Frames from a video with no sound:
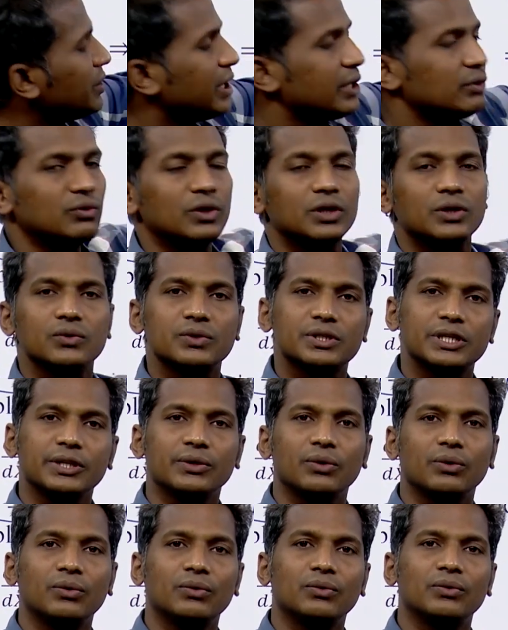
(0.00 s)
equal to
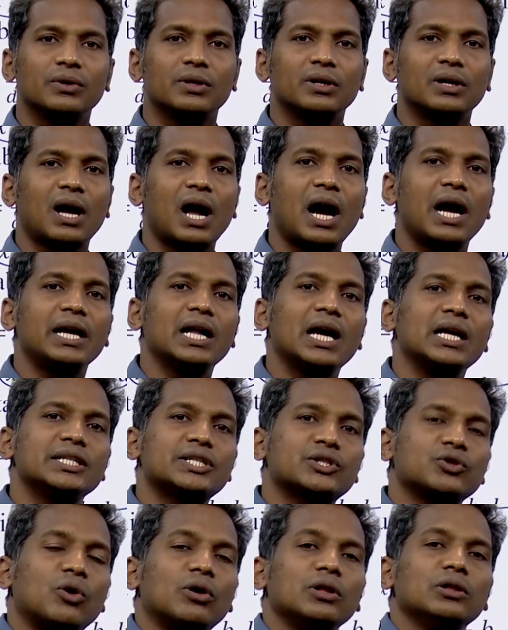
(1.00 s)
0 and I will
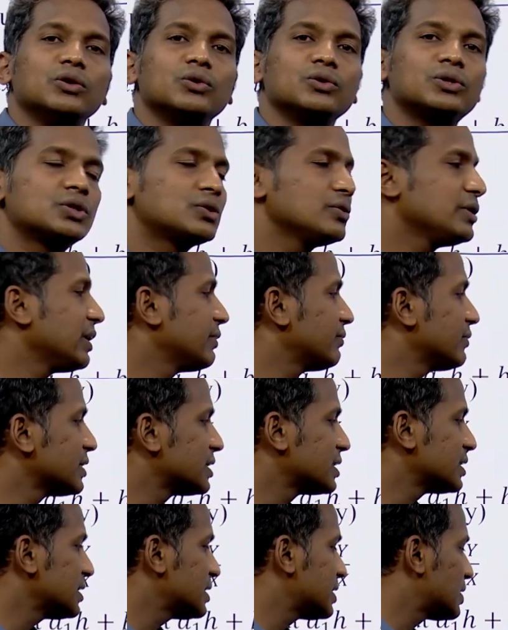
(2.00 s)
solve those two
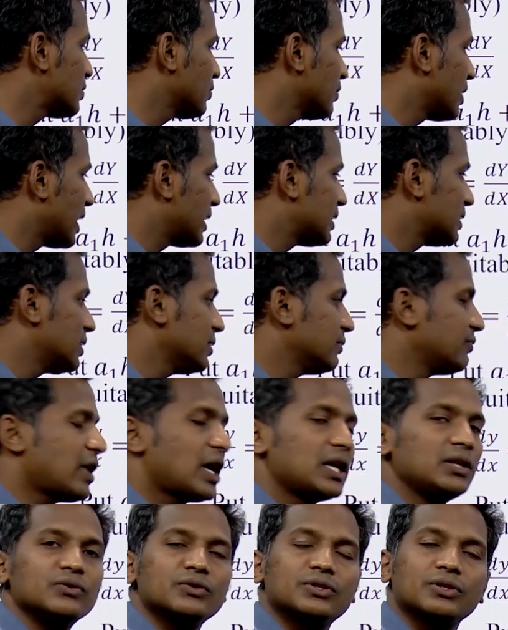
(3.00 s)
equations to get the
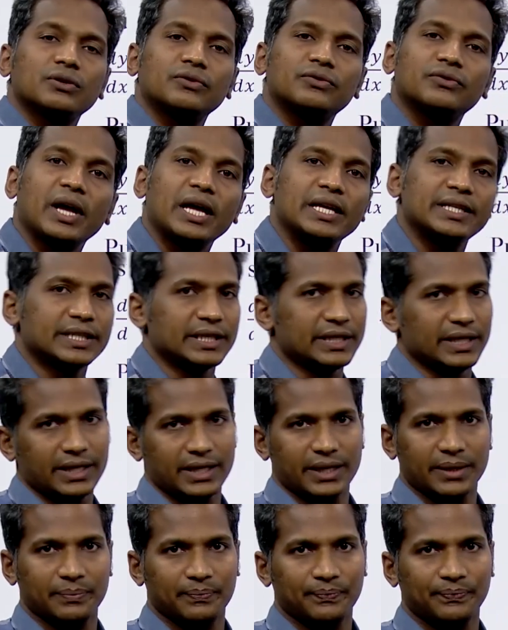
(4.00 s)
values of h and k.